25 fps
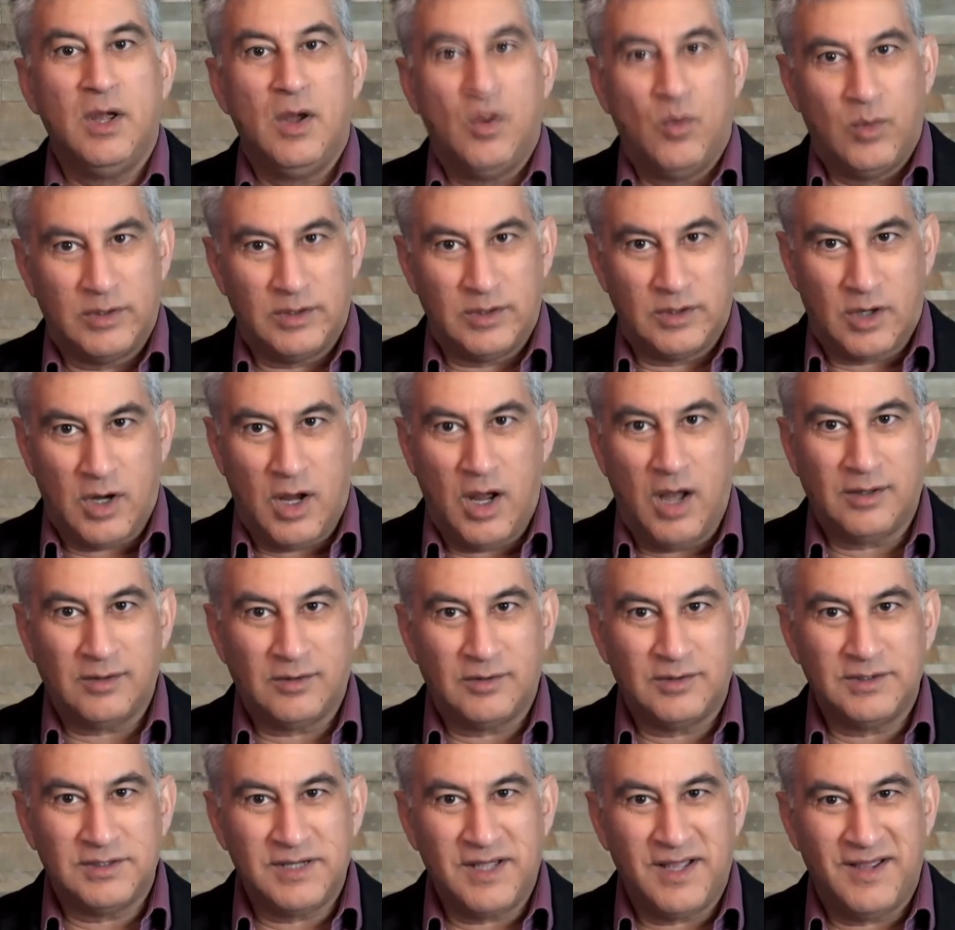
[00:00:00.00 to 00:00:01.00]
When you
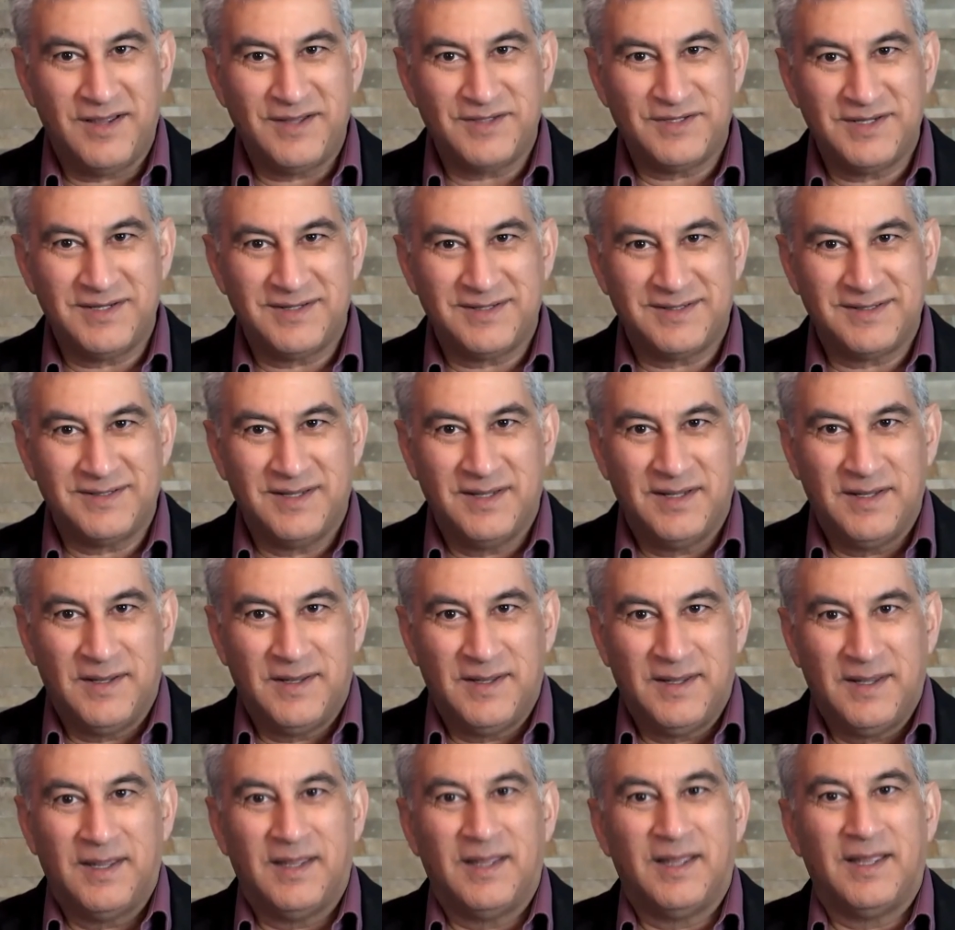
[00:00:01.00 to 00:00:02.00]
concretize it,
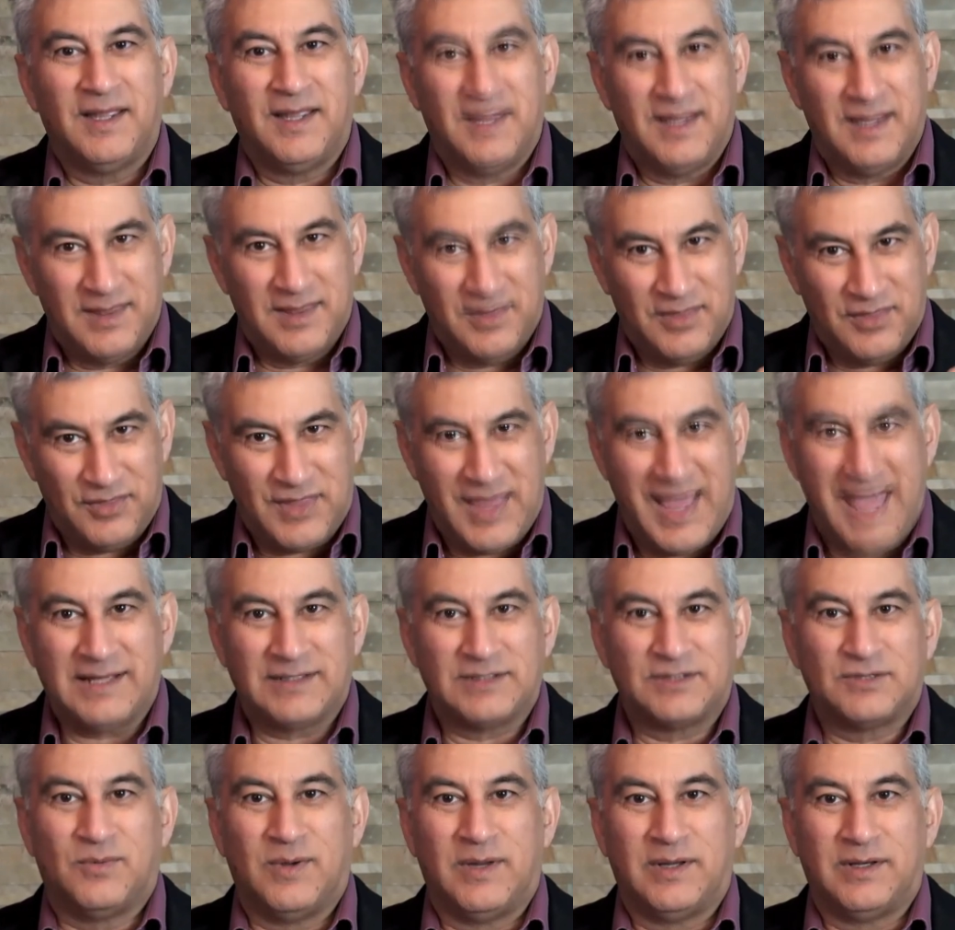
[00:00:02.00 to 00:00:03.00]

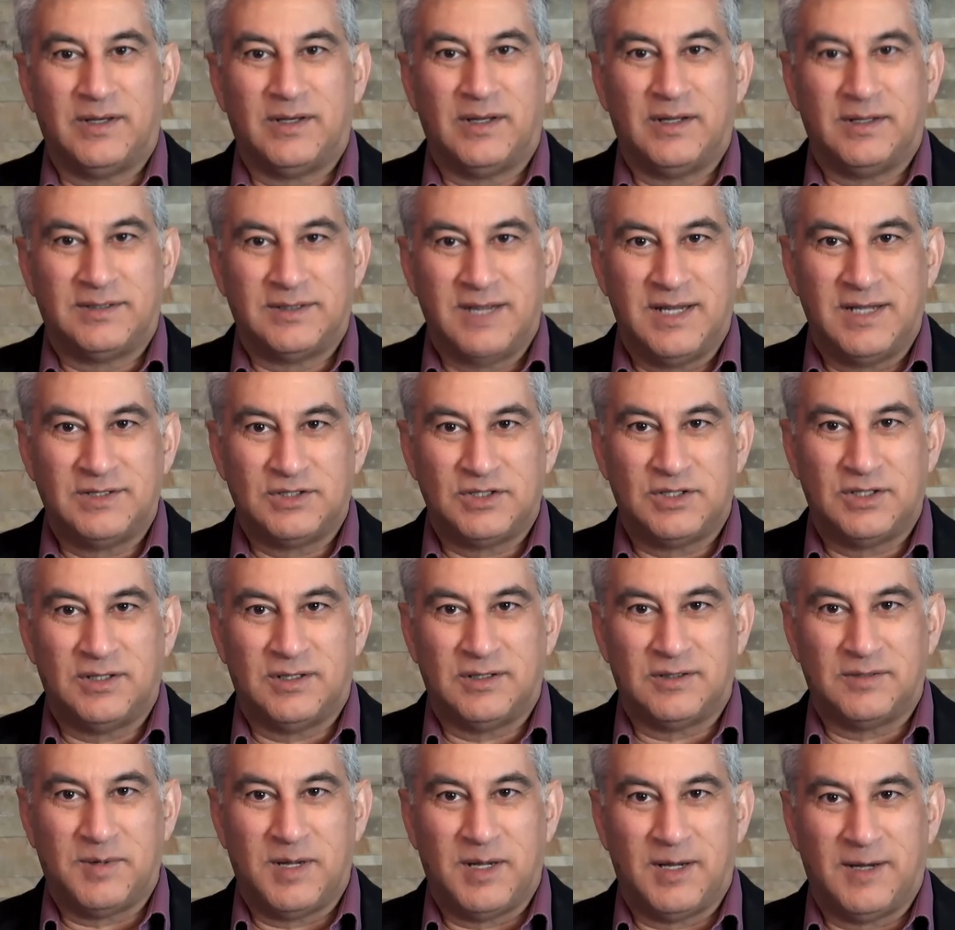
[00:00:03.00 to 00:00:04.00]
that's when attention
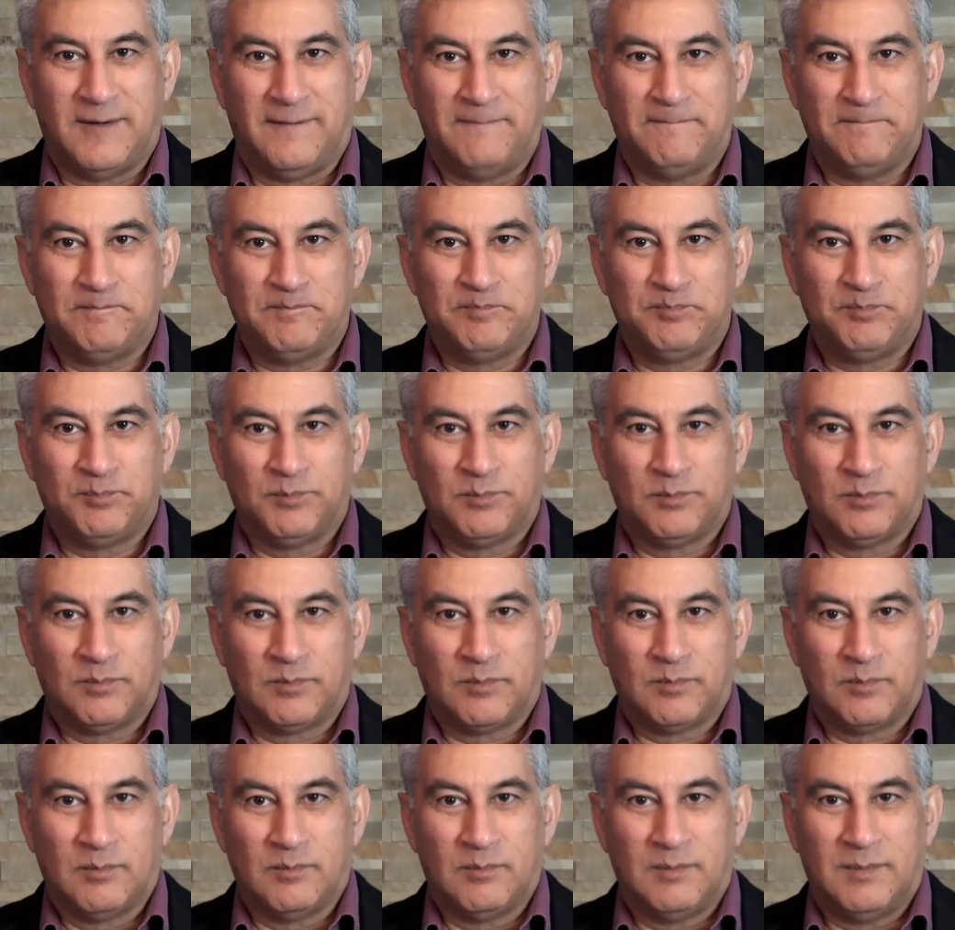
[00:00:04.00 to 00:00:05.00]
is paid.
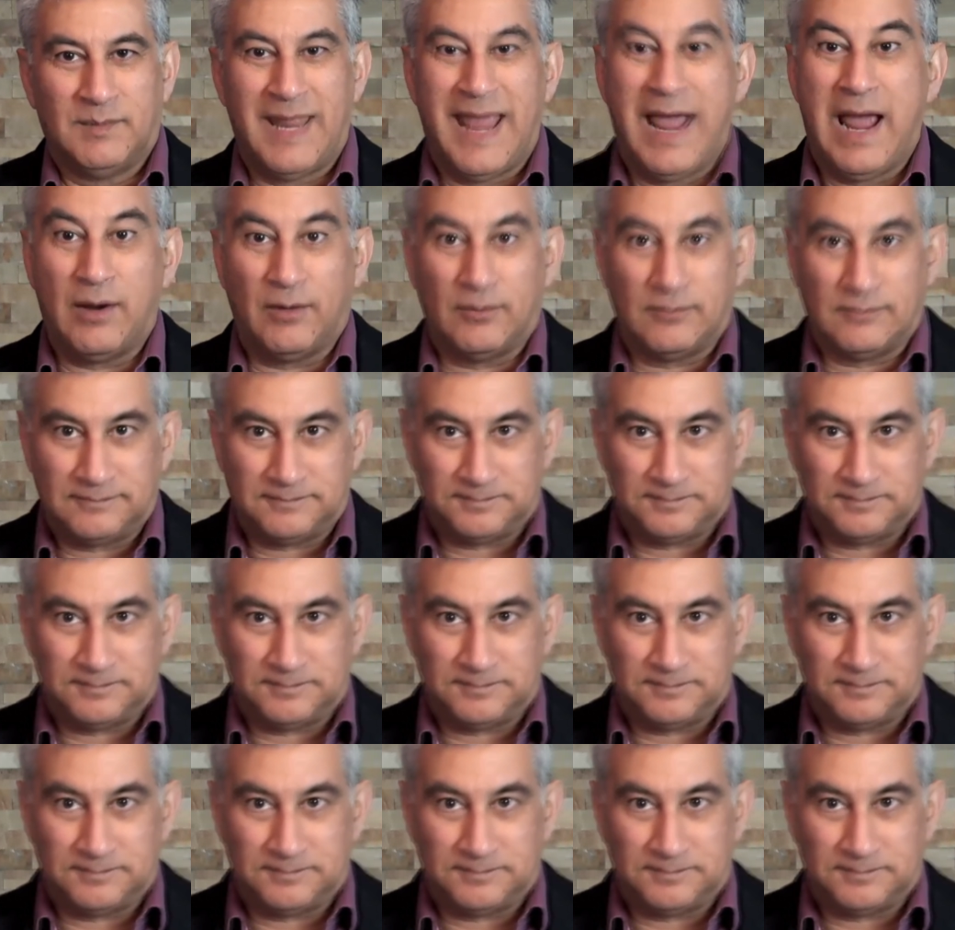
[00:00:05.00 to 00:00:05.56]
Now,